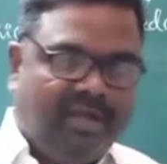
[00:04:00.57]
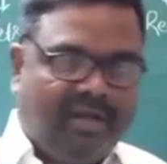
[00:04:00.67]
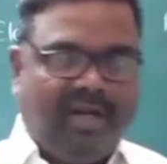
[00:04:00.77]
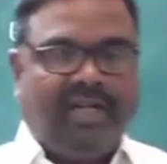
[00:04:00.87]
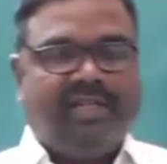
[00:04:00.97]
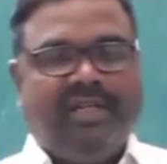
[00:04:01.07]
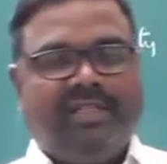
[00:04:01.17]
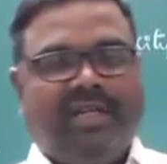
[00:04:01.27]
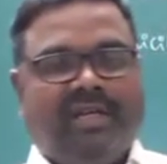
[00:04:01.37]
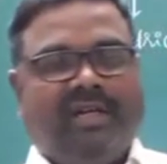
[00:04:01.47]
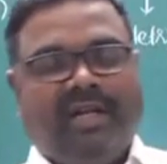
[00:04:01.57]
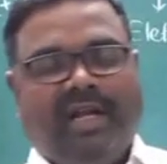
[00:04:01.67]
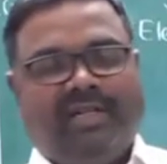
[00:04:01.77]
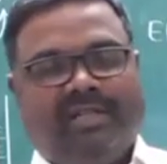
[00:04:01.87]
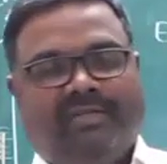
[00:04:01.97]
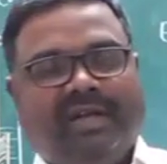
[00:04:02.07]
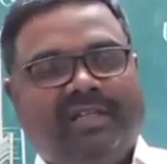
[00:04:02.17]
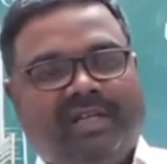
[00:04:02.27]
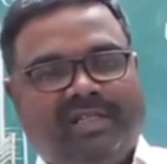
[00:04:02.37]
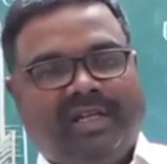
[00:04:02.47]
Reduction is a reaction where
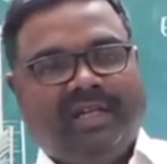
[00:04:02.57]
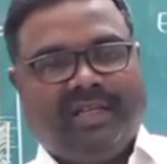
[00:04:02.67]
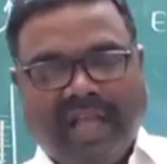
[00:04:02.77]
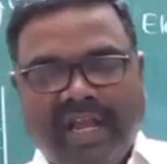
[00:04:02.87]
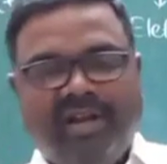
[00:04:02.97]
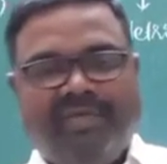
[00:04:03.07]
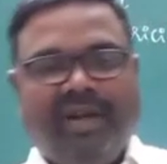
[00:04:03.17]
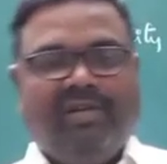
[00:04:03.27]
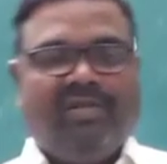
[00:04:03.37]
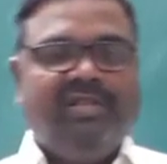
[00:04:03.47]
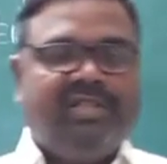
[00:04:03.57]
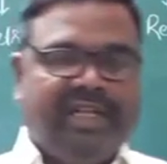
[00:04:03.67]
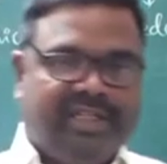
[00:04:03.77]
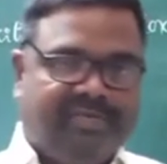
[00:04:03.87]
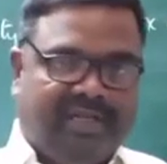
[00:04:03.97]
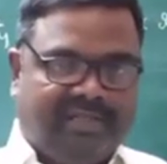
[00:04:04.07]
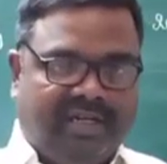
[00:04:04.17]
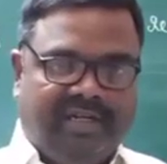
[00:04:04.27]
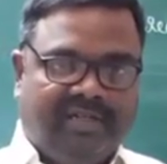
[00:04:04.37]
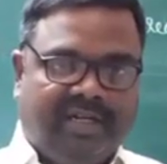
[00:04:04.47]
there is a gain of electrons takes place,
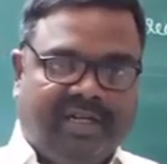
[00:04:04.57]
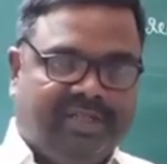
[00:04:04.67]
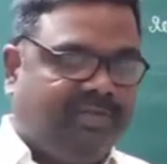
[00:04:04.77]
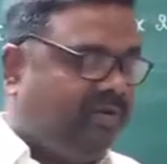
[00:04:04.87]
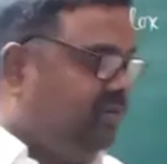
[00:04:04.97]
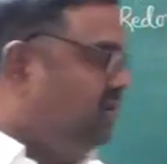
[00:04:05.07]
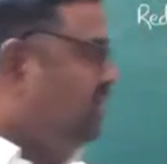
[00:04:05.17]
right? That is what we call